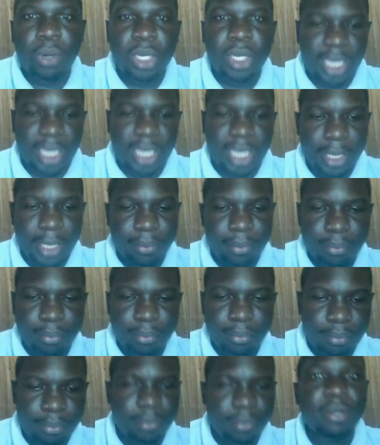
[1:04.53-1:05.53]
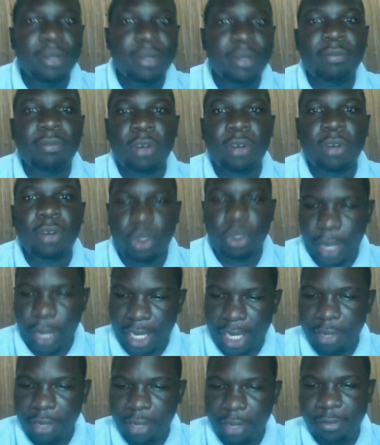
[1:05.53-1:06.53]
equal sign followed
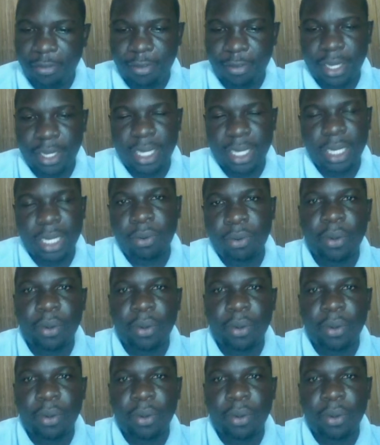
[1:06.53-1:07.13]
by if.